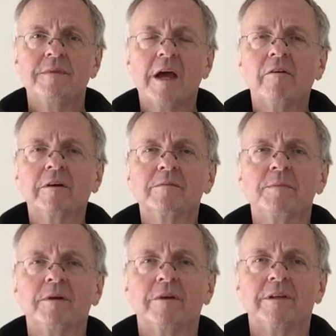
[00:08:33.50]
their
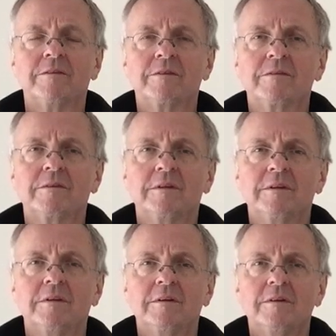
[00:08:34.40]
experience
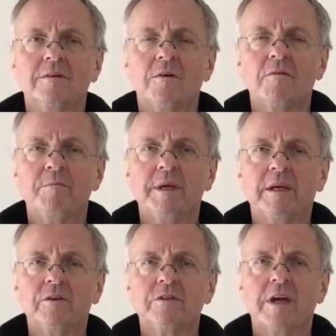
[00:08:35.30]
of
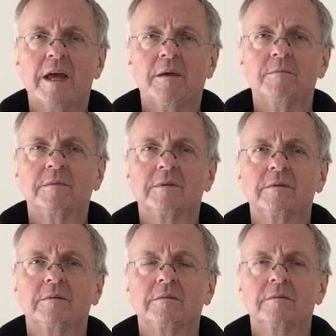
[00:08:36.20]
being shamed.
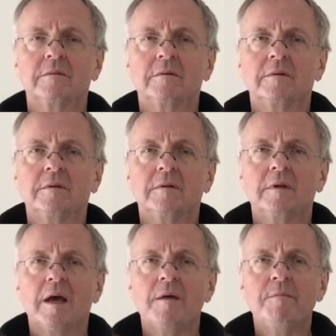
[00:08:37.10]

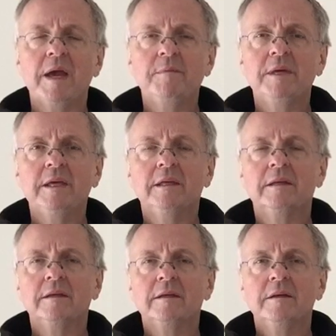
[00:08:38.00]
And
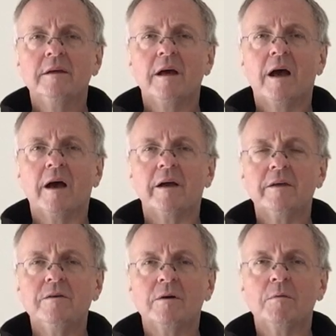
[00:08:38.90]
maybe
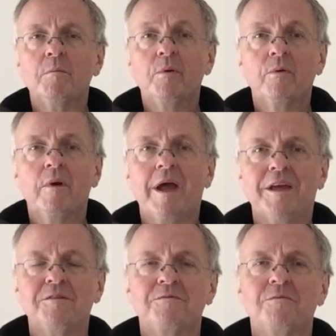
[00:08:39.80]
you can
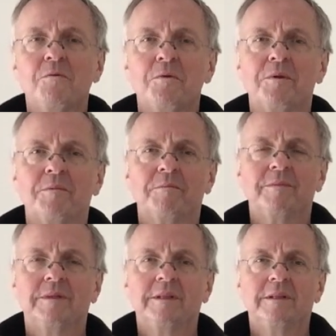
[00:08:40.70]
pray for them
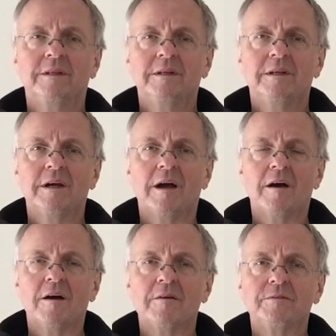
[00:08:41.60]

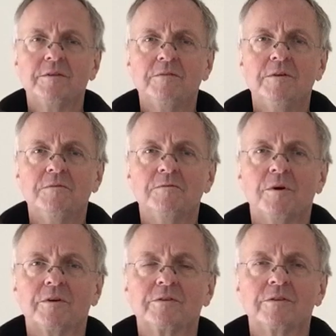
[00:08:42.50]
after you've
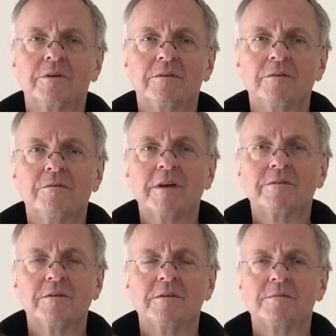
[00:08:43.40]
watched the
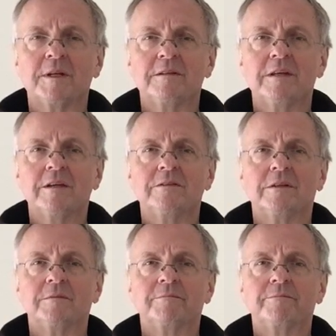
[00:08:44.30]
rest of this
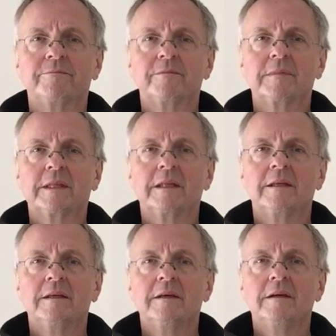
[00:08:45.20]
meditation.
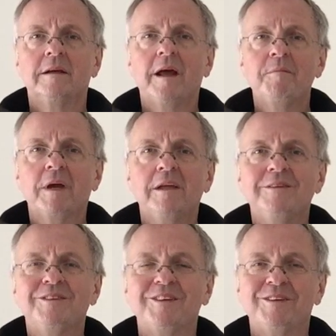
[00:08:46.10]
And I'm
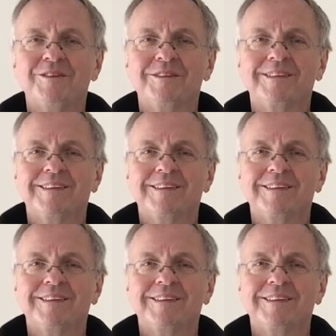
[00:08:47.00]
going to